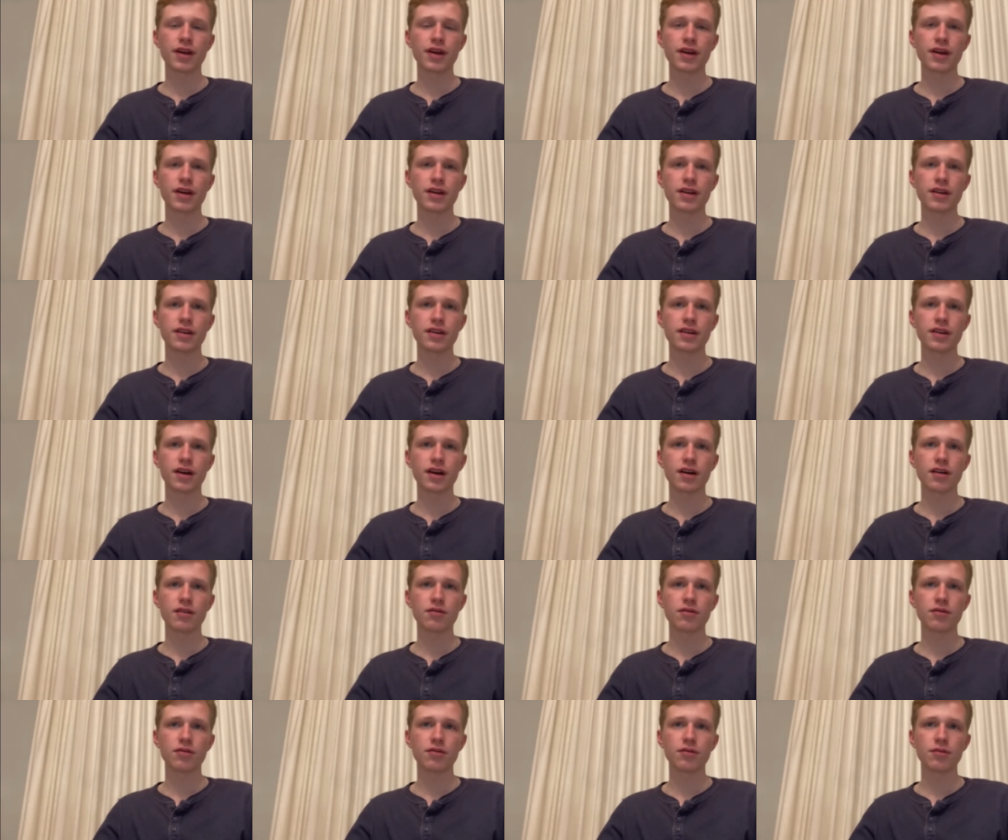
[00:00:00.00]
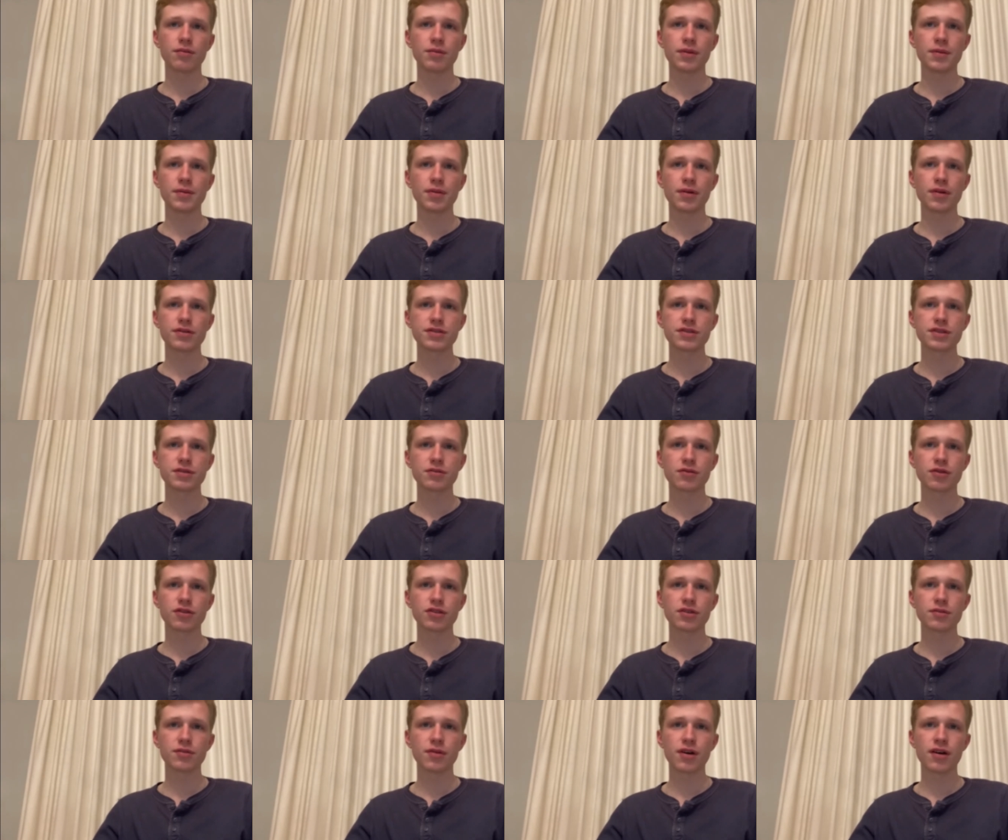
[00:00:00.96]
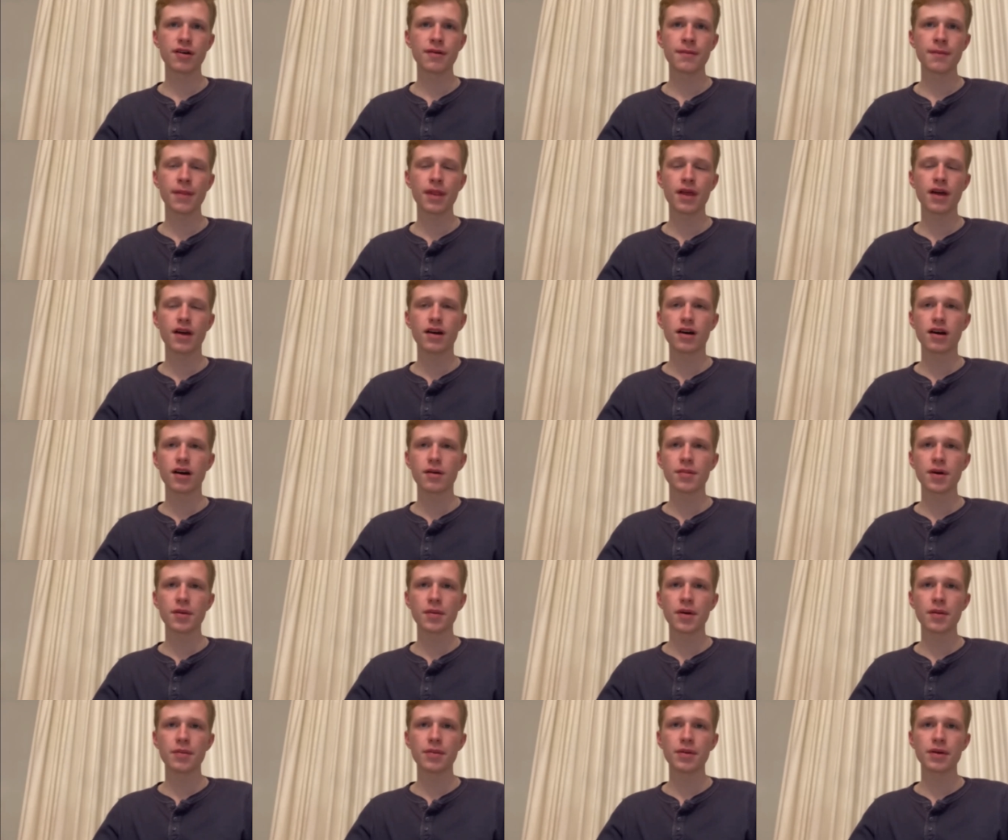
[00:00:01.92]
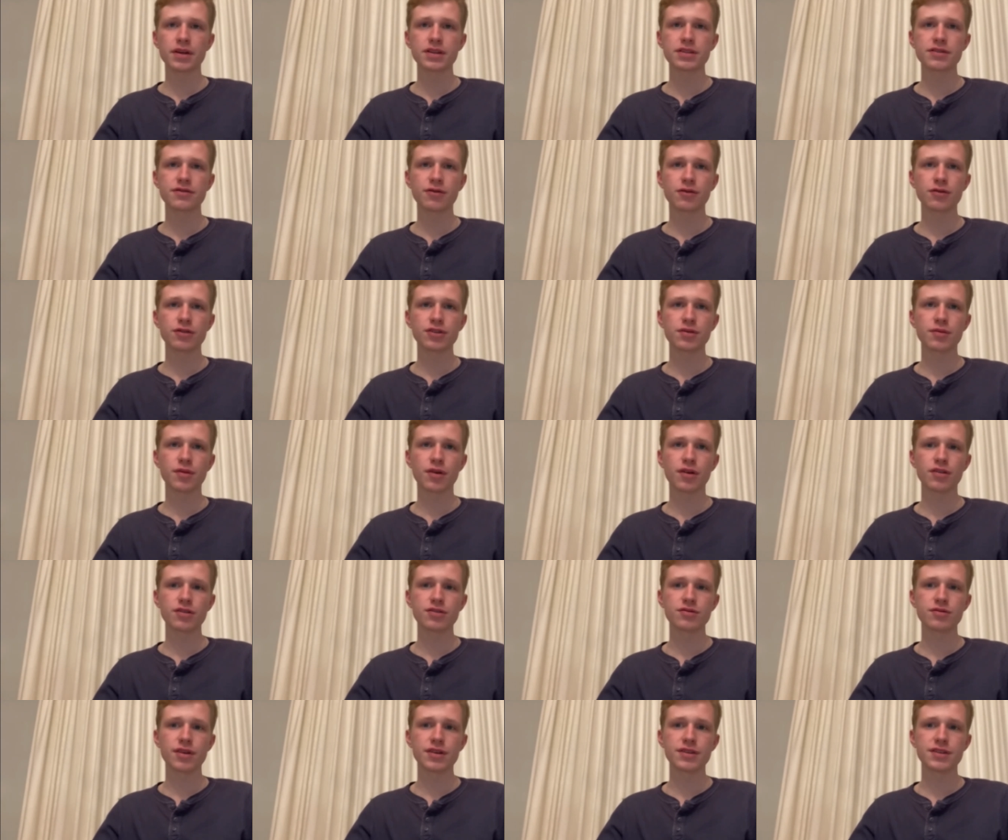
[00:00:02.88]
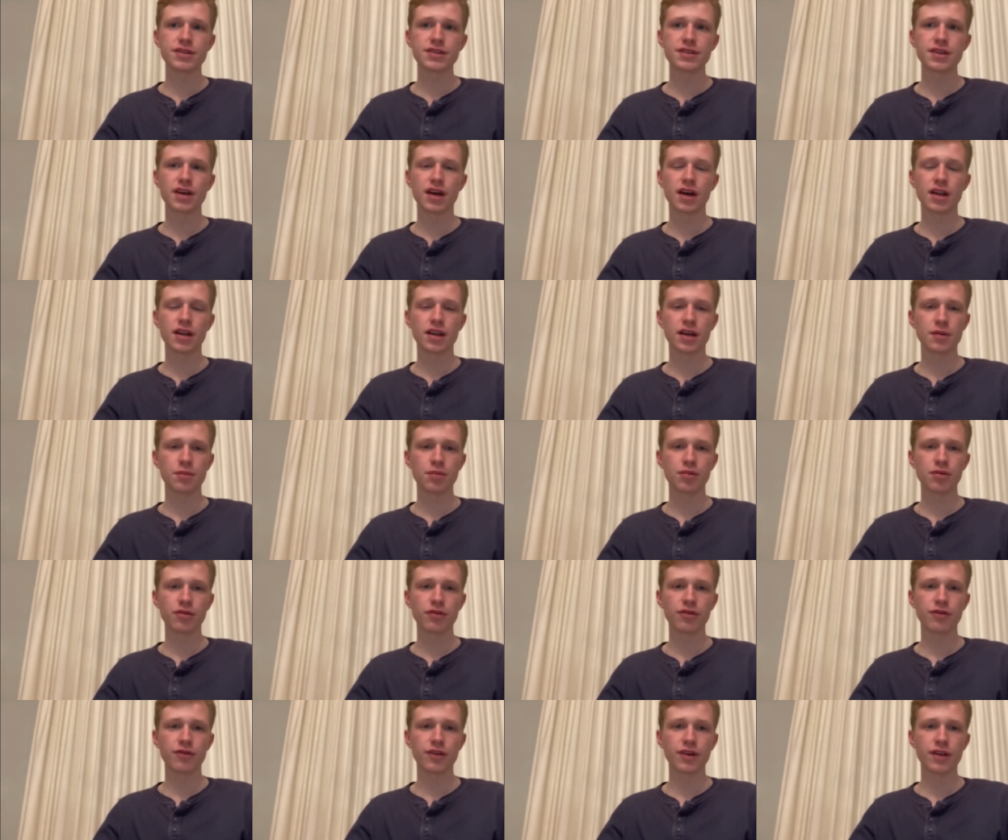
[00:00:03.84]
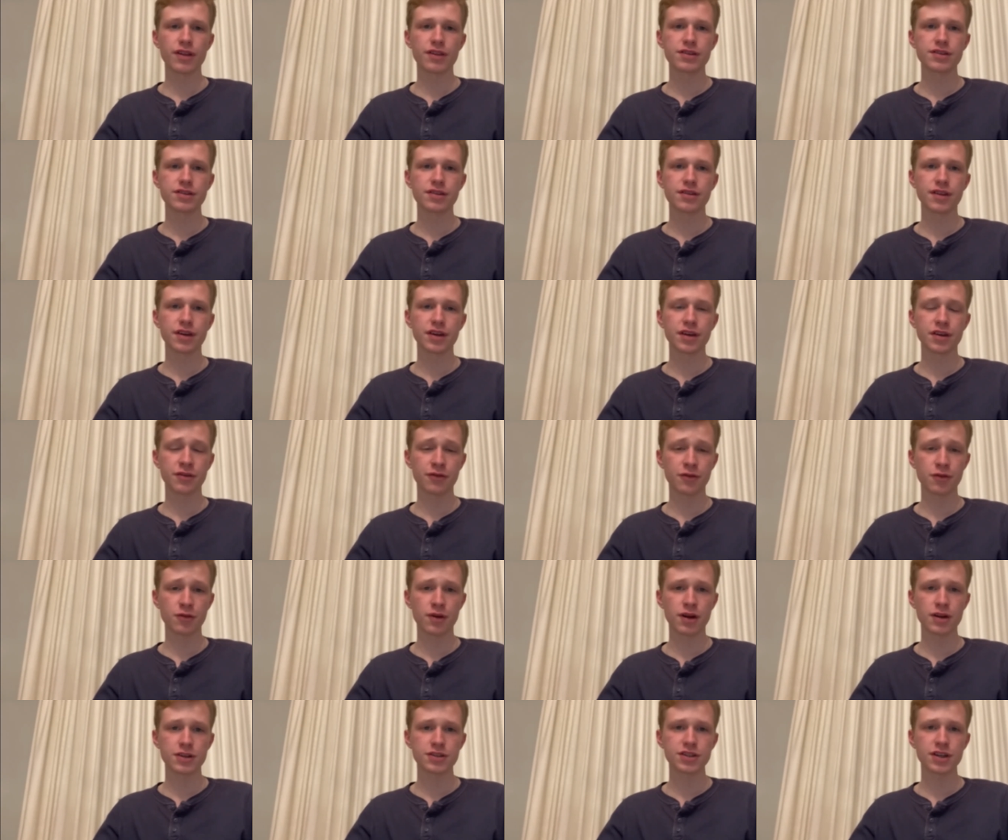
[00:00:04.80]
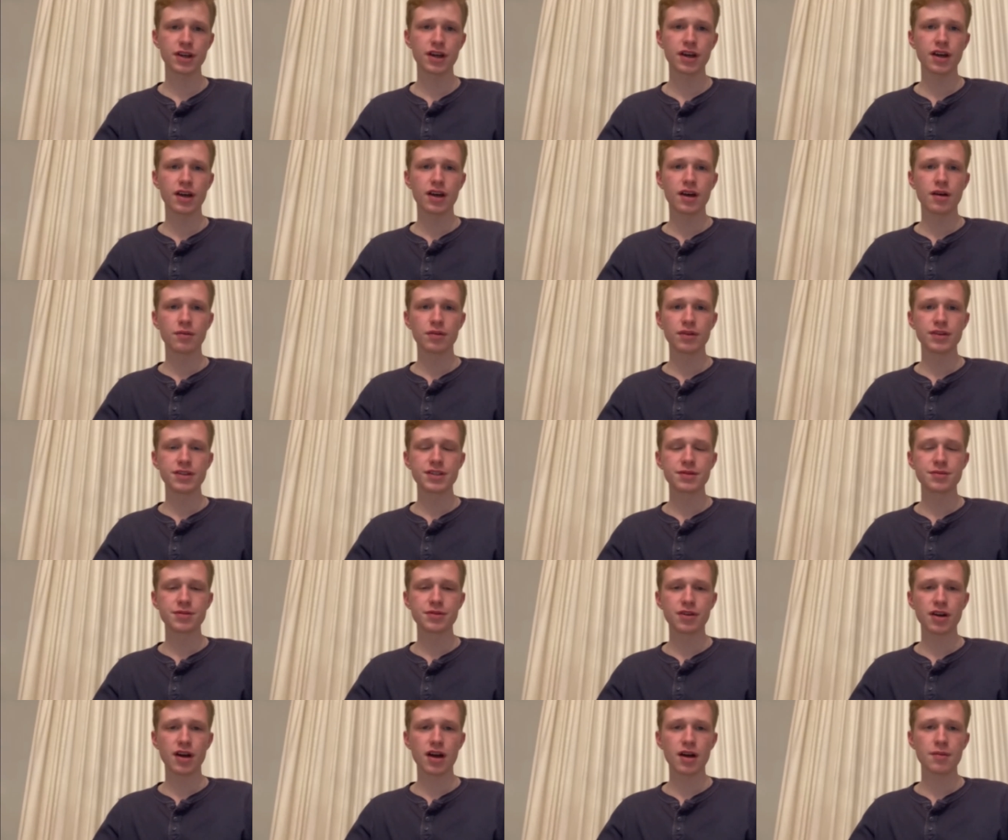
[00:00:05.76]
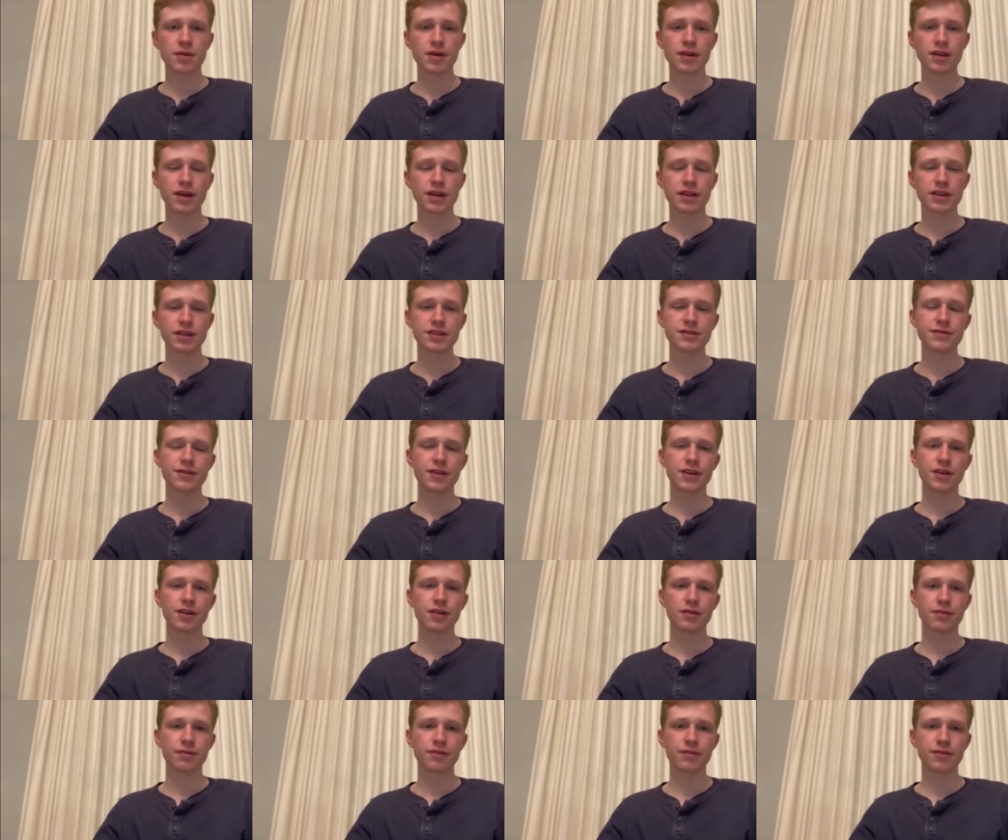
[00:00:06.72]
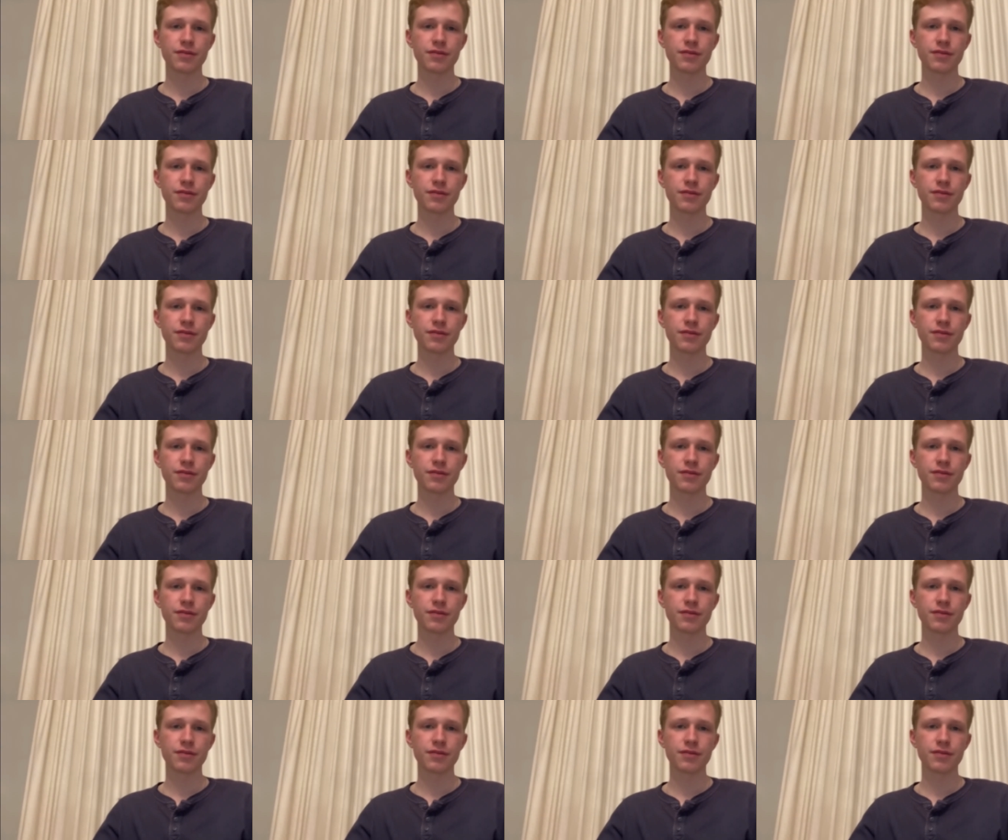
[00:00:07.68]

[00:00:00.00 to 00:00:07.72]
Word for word: And I will be posting more tomorrow about my picks for tomorrow's races on April 5th. So thank you for watching. Please subscribe and like this video.